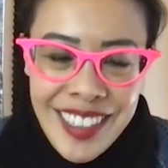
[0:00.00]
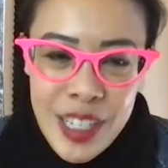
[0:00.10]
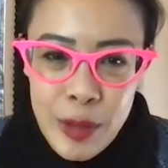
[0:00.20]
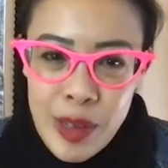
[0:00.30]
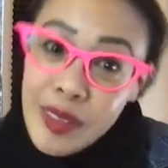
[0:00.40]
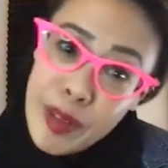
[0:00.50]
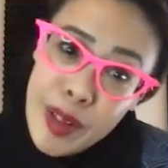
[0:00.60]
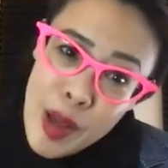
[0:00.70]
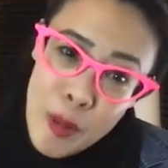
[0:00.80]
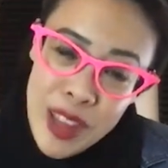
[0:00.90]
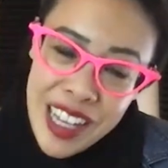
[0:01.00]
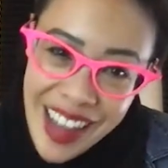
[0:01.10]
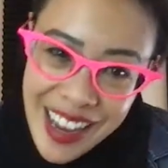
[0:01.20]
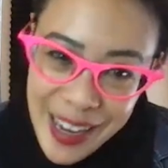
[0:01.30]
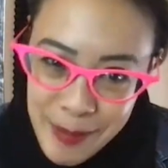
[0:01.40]
So what, what, what they
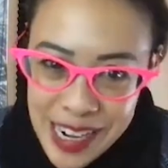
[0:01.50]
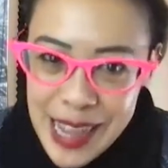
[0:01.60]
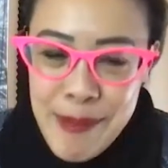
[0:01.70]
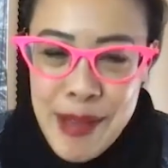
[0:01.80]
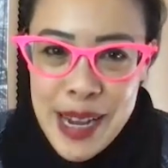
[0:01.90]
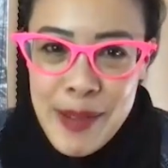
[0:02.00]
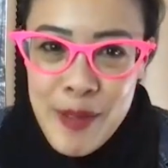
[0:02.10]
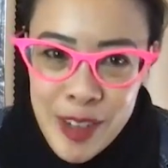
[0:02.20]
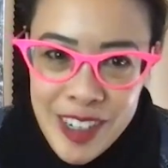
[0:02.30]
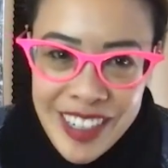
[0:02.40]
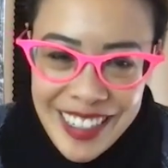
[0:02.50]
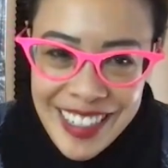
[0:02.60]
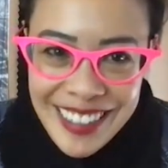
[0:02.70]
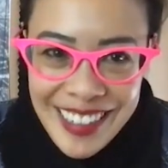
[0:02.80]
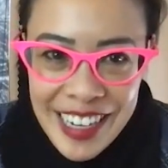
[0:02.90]
lack in money, they make up for in
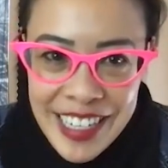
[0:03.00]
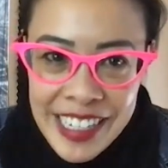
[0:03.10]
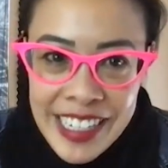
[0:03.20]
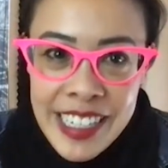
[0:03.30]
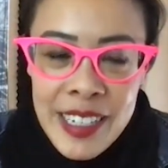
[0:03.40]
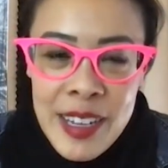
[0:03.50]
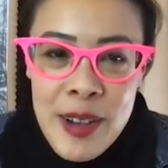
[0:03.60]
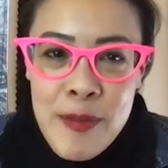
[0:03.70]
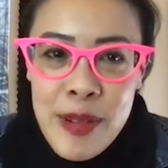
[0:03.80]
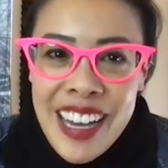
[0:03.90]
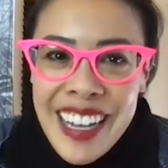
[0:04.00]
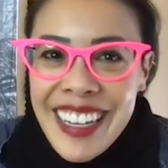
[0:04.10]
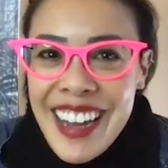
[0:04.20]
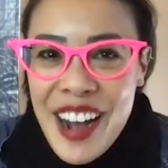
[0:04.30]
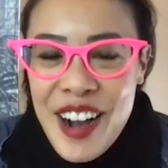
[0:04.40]
uh, niceness. But,
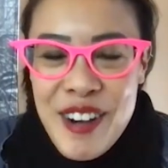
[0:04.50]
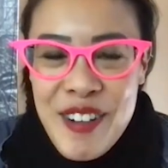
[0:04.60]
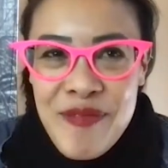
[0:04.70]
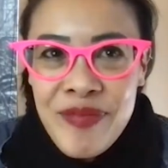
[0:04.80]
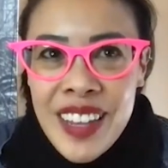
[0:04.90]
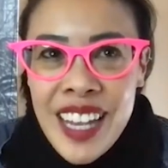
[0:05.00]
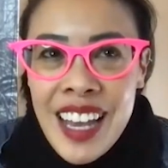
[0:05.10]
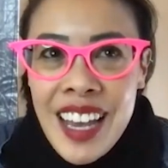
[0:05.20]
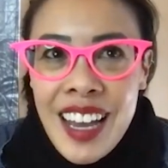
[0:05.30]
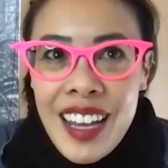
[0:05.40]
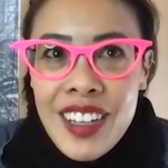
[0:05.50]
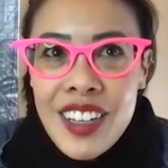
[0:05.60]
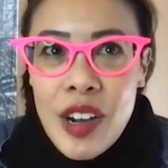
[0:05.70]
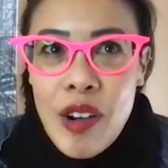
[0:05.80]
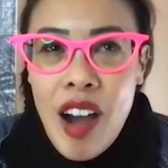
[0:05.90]
um, you
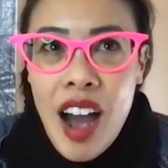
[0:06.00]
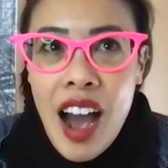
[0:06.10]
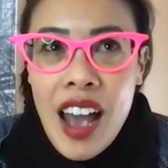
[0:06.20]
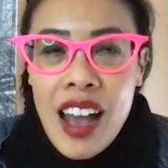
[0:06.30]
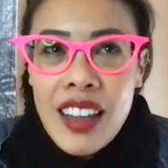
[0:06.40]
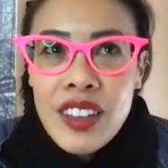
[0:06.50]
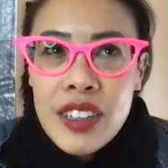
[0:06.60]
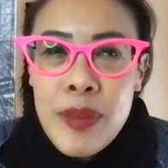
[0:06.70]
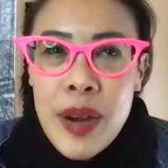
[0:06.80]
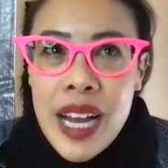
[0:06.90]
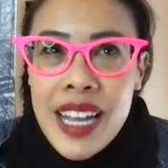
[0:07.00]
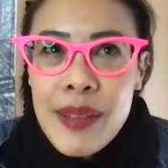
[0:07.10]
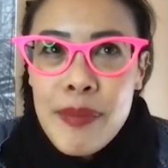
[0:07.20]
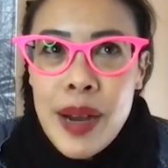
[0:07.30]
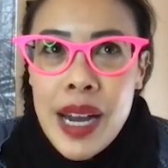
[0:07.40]
know, I, look, my,
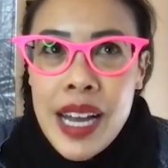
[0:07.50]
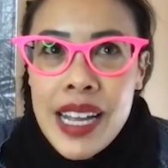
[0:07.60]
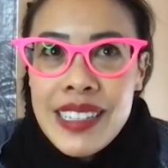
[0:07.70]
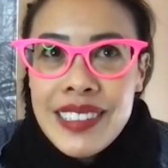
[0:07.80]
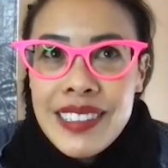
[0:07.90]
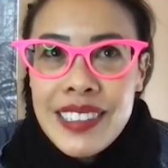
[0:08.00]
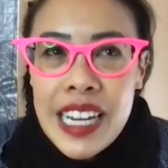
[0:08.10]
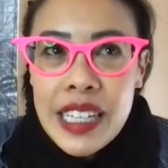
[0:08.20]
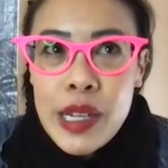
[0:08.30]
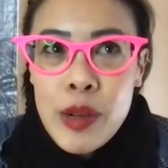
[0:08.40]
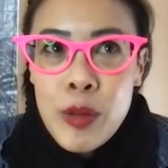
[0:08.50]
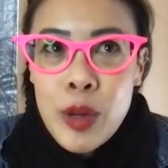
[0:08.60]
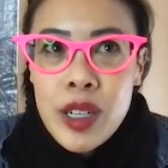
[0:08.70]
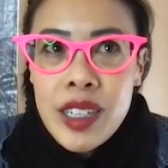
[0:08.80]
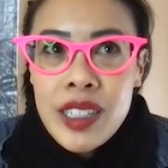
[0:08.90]
my daily
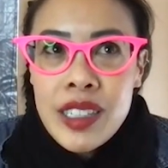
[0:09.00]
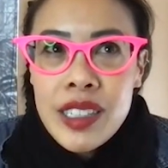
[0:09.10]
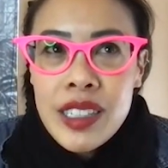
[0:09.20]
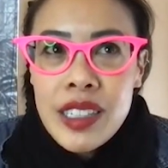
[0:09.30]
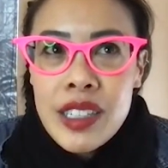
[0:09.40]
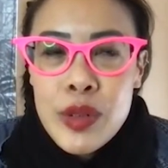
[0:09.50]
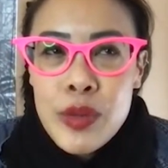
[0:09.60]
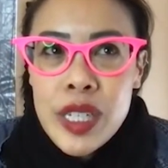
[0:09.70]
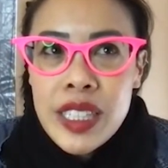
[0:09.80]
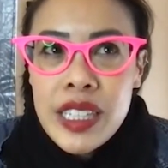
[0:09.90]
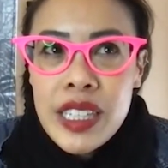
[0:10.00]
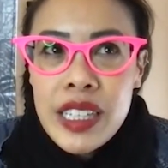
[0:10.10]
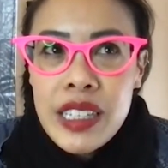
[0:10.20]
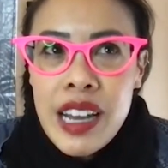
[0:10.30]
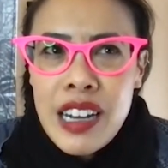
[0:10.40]
work is
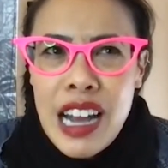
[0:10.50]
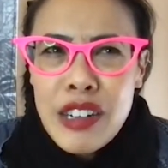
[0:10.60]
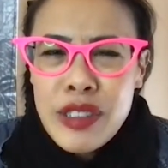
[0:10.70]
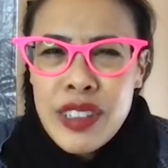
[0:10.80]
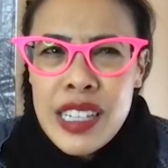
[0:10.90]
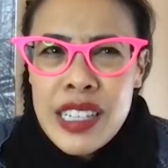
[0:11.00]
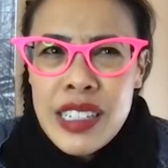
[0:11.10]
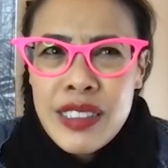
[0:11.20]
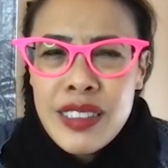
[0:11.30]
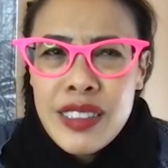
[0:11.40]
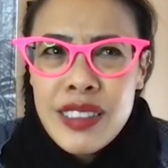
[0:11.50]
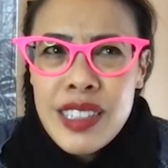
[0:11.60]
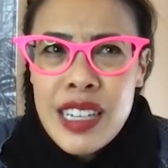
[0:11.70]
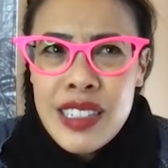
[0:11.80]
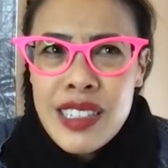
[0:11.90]
really, I, I don't think it,
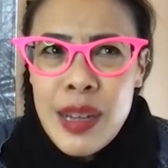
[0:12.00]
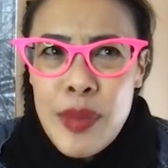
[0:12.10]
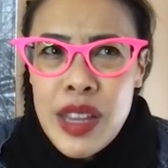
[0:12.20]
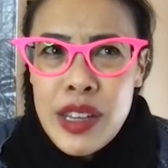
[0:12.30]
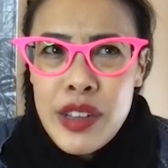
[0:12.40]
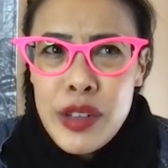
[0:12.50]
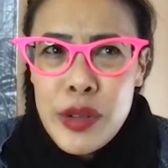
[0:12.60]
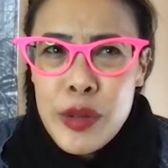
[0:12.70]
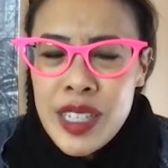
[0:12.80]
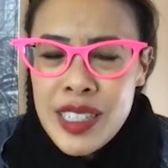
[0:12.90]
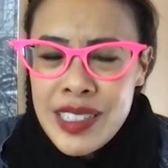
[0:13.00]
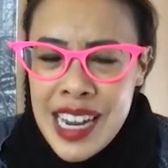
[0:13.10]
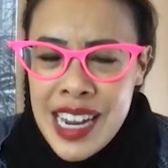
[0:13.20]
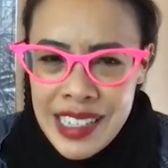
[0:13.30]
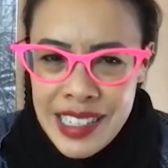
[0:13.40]
it's something that you can
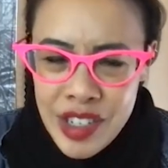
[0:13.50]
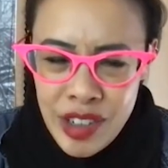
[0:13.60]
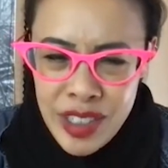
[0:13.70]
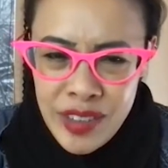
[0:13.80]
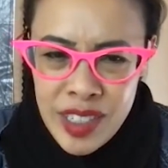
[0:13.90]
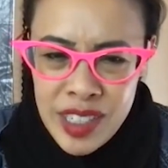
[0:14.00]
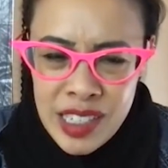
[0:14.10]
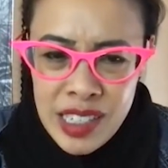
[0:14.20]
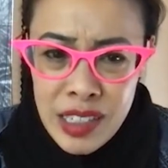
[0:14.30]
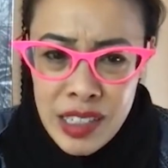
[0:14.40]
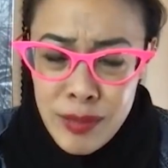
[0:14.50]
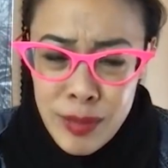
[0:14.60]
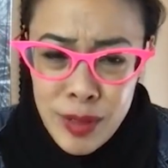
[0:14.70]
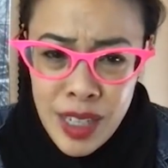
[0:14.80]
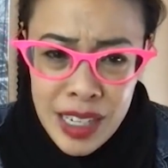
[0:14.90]
take as instructive because it's like,
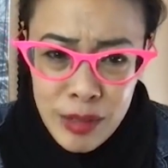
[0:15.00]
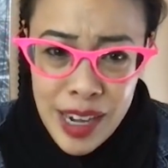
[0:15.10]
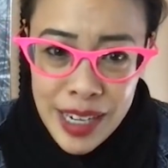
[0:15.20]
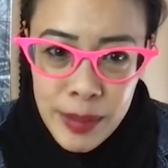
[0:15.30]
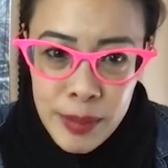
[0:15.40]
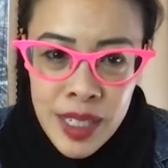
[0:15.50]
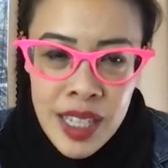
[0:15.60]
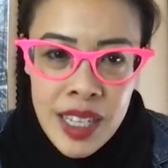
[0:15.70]
kind of random